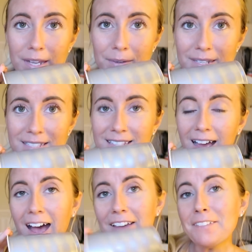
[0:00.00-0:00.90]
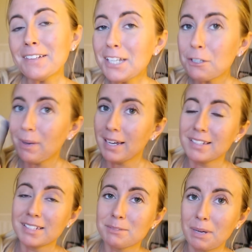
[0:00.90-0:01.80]
anyways, I feel like my
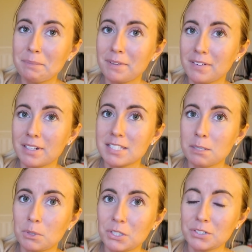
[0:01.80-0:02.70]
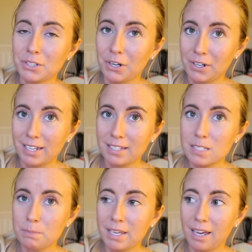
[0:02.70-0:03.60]
kids might be very similar to her
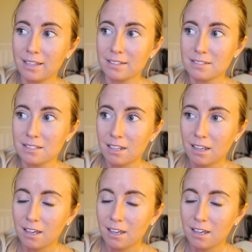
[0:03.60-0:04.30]
kids because